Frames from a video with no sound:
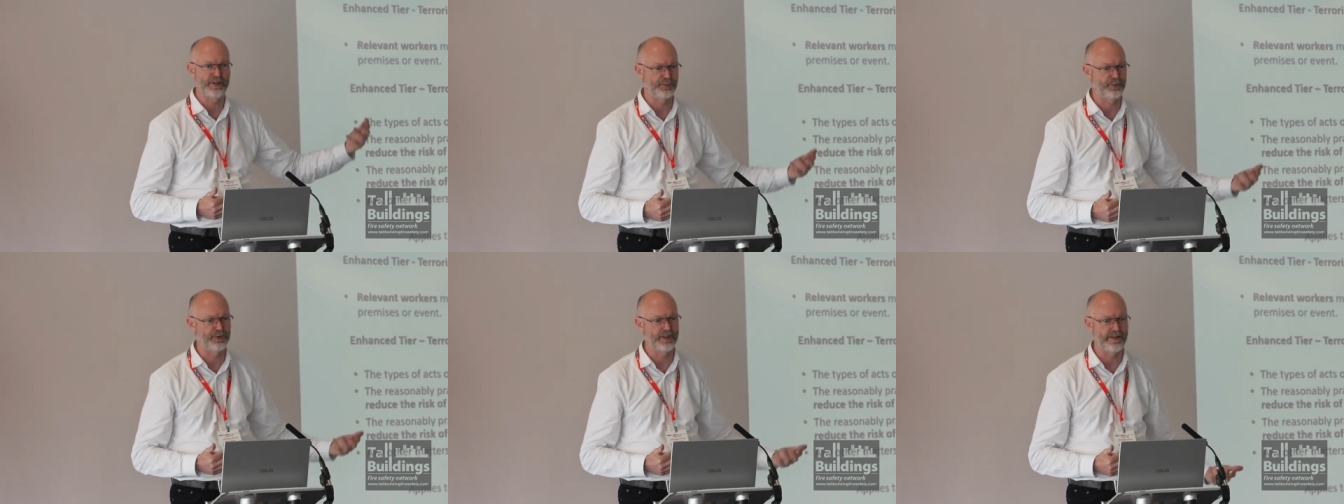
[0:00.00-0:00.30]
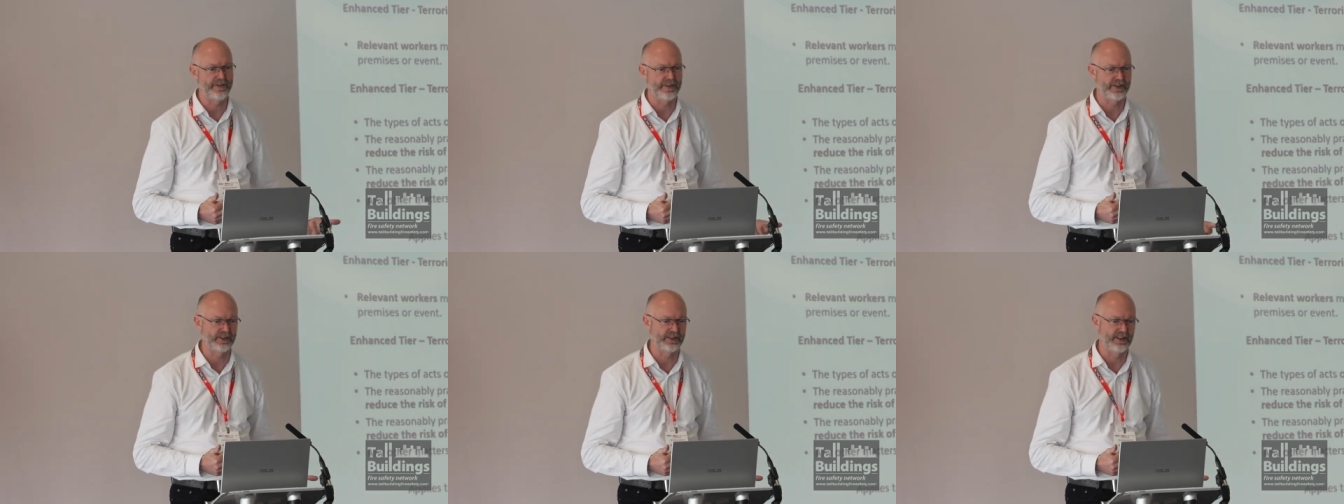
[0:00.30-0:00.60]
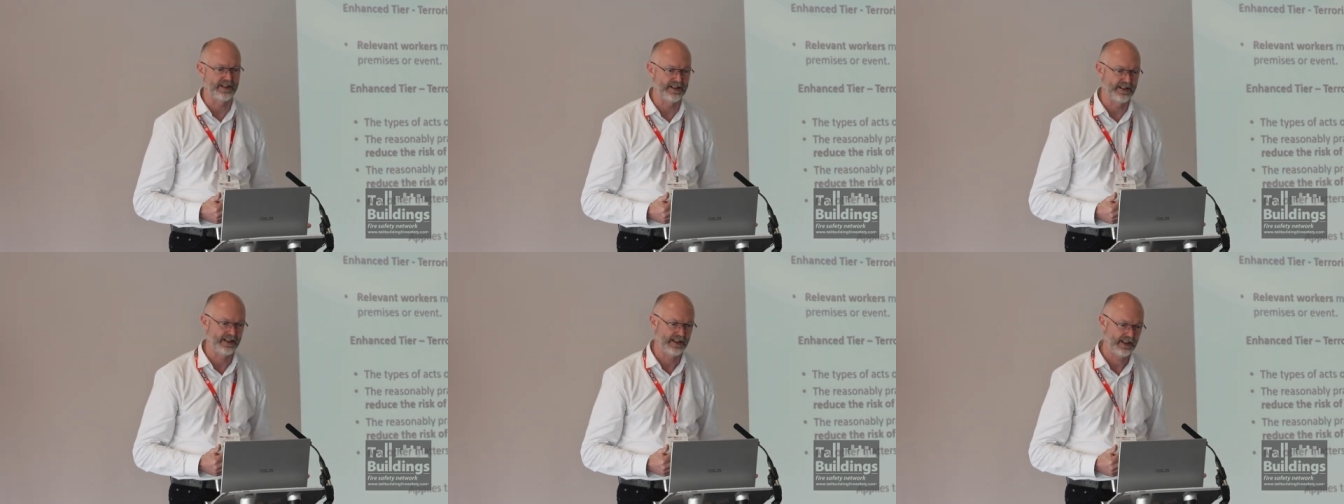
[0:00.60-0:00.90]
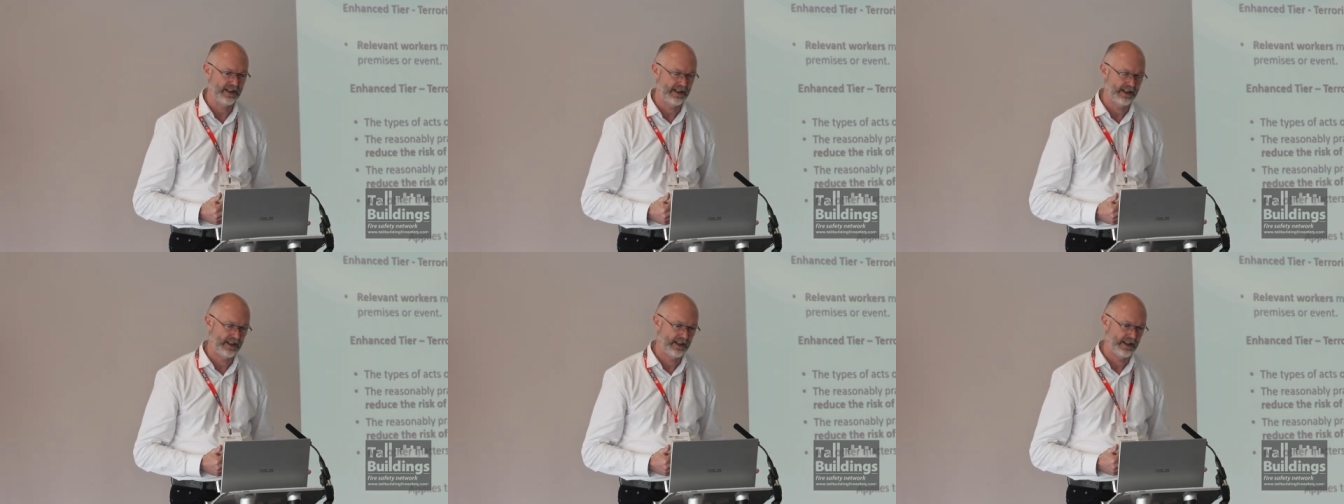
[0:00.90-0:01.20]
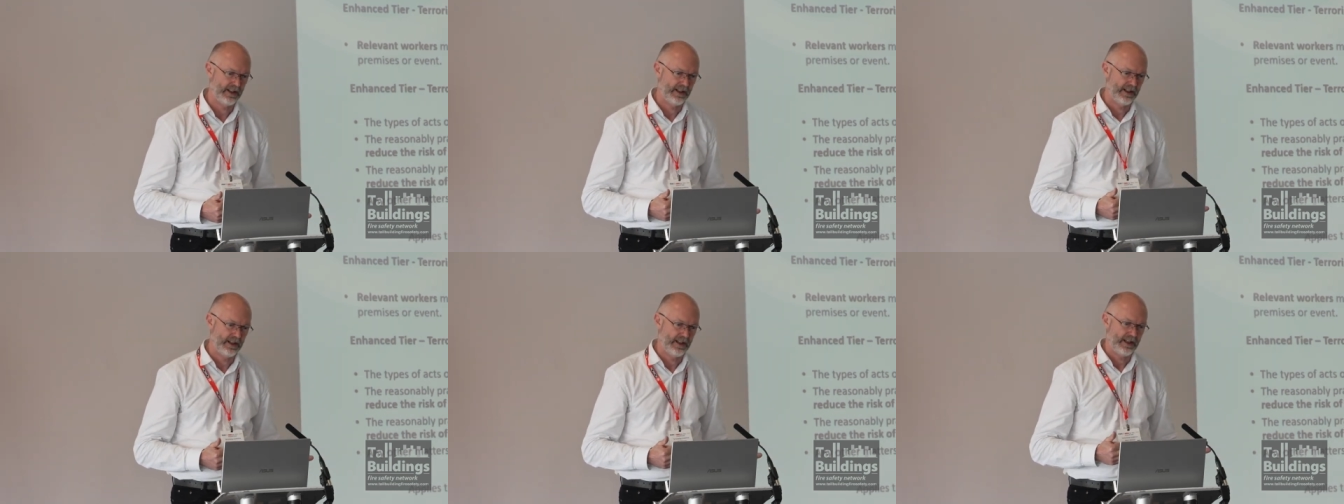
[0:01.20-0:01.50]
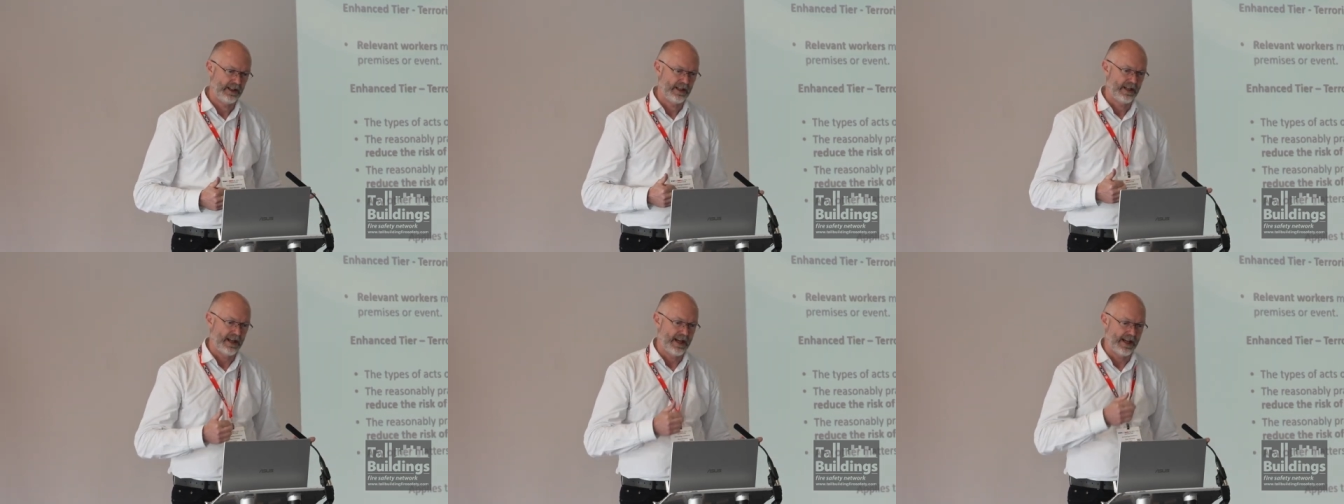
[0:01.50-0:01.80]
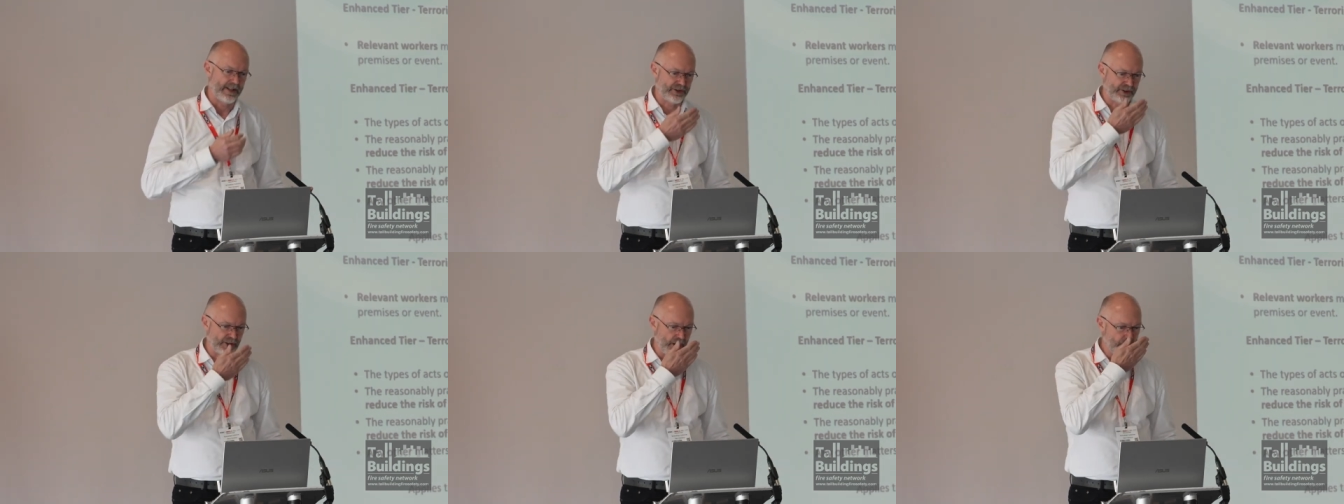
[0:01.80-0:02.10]
previously.
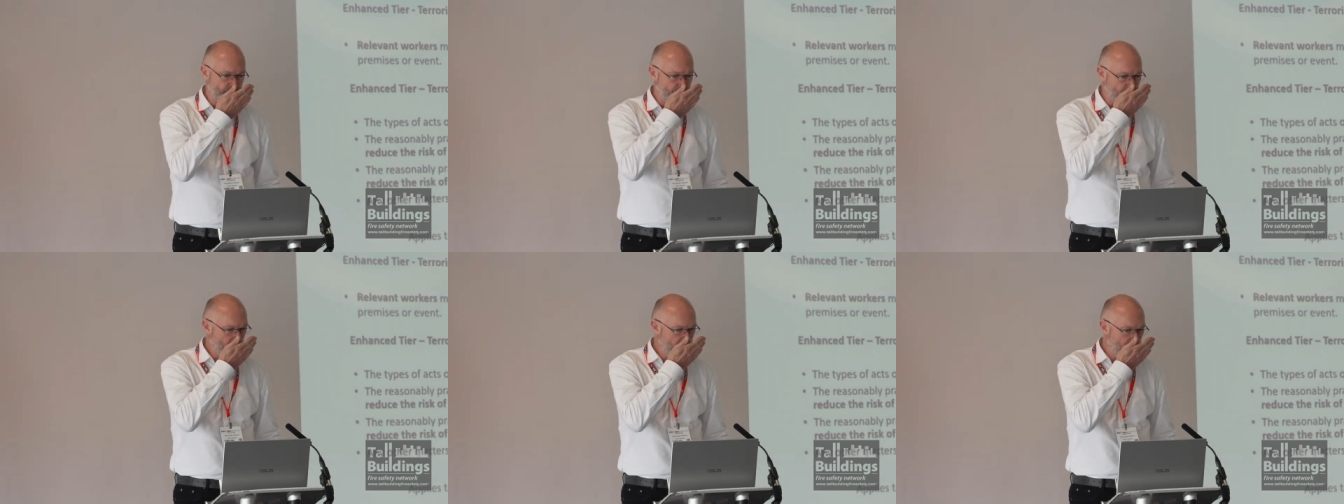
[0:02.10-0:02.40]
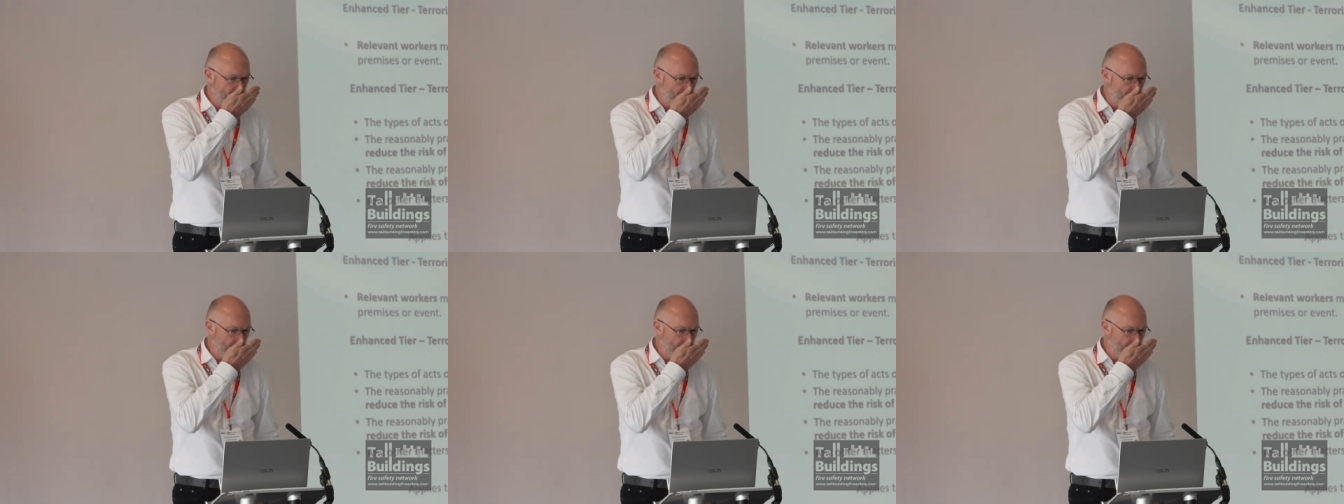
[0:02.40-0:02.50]
And so